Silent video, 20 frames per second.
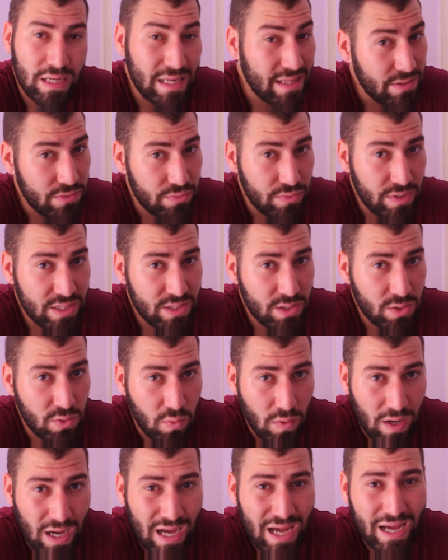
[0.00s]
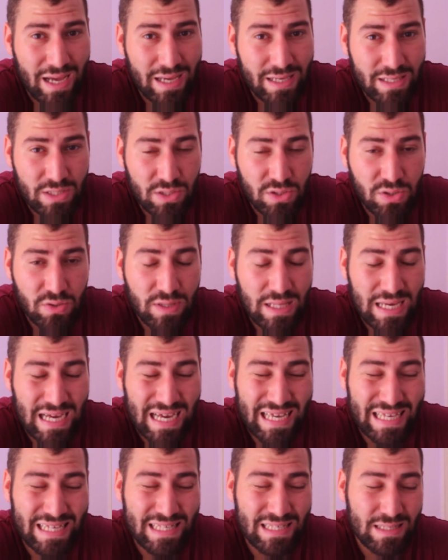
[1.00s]
And the reason why to do
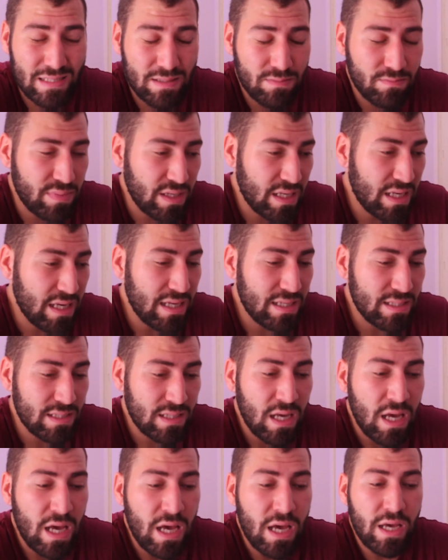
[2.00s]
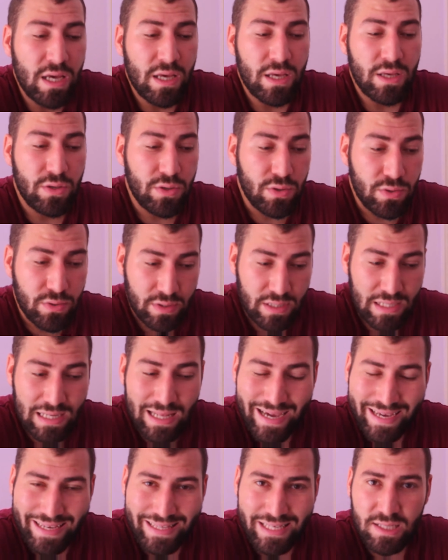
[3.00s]
that is because your
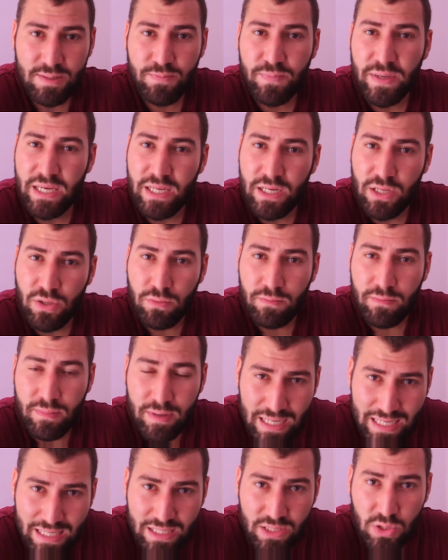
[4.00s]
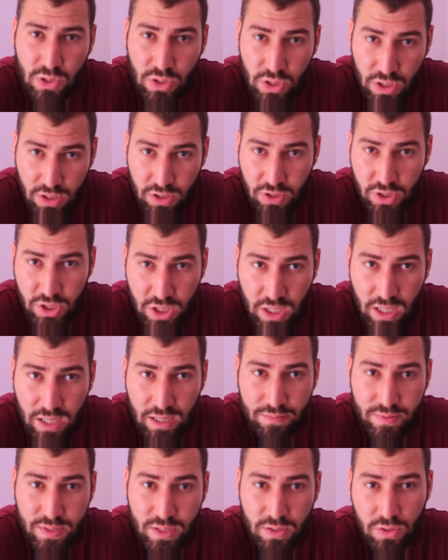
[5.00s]
client is paying you money to do your
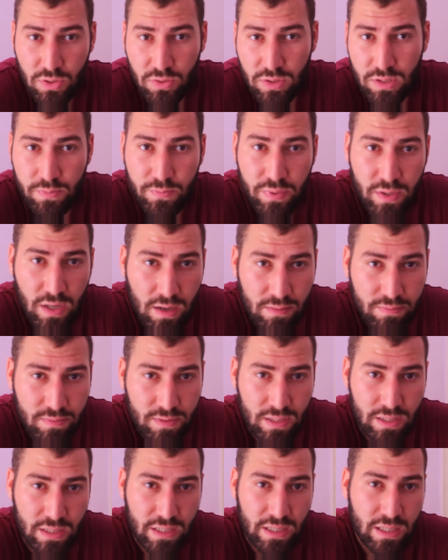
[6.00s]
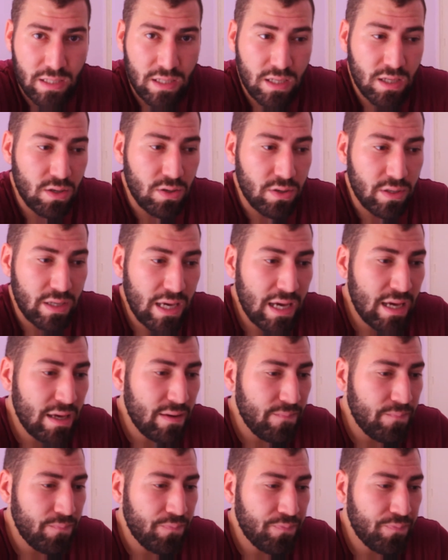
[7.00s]
job, so do it properly, okay?